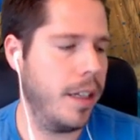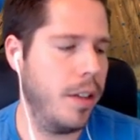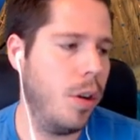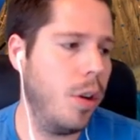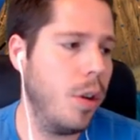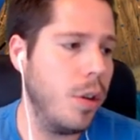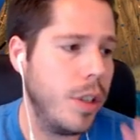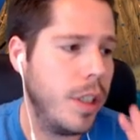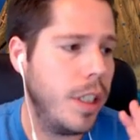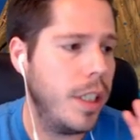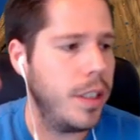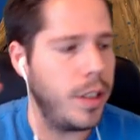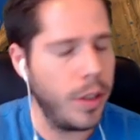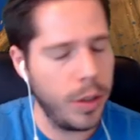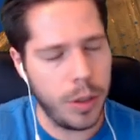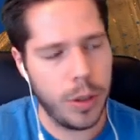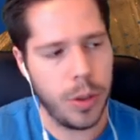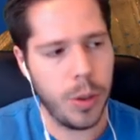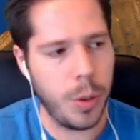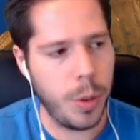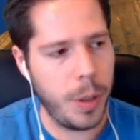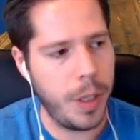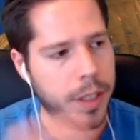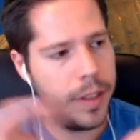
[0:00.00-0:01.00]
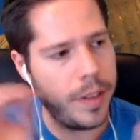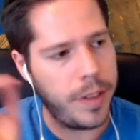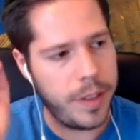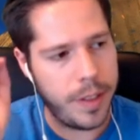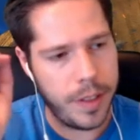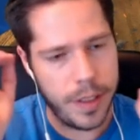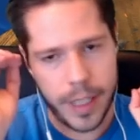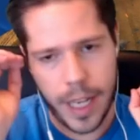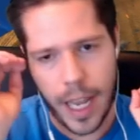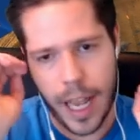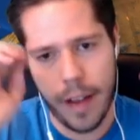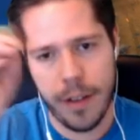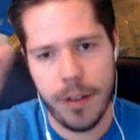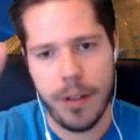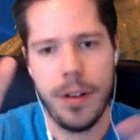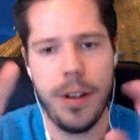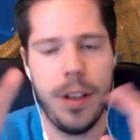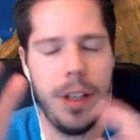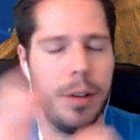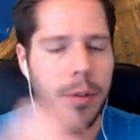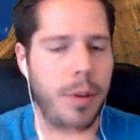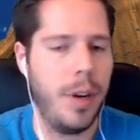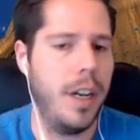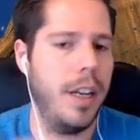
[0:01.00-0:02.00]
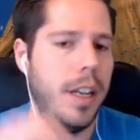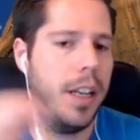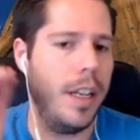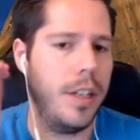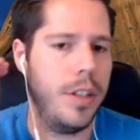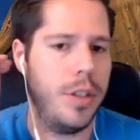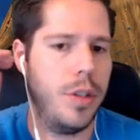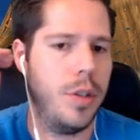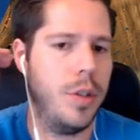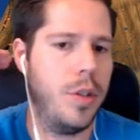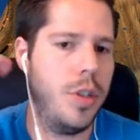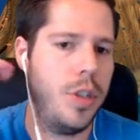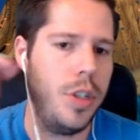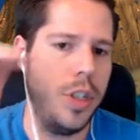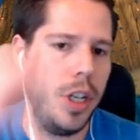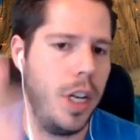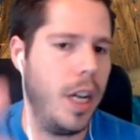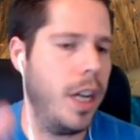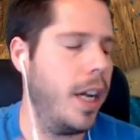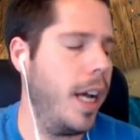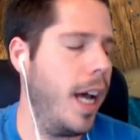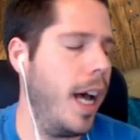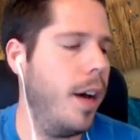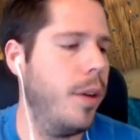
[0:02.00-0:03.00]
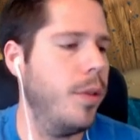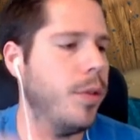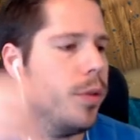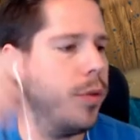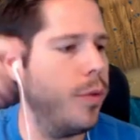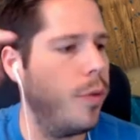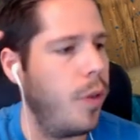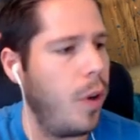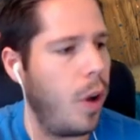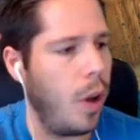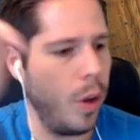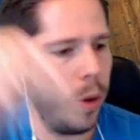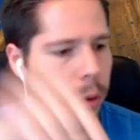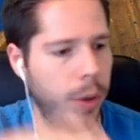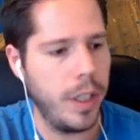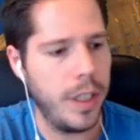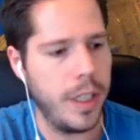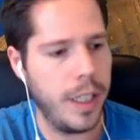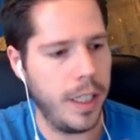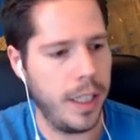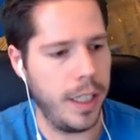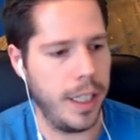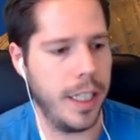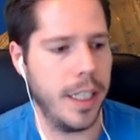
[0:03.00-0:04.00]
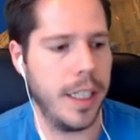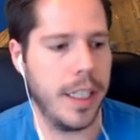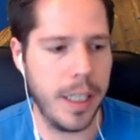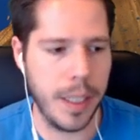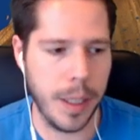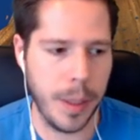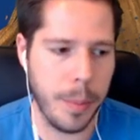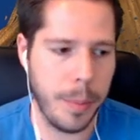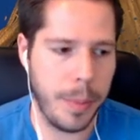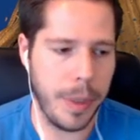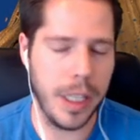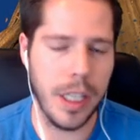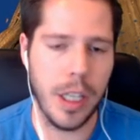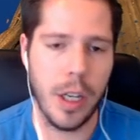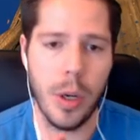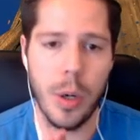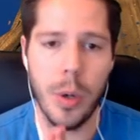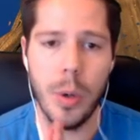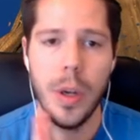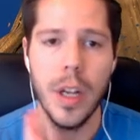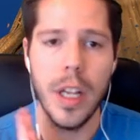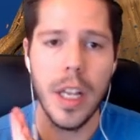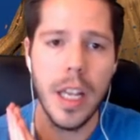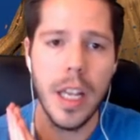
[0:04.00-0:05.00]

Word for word: All you need to do is have everything ready and just check out following the link below.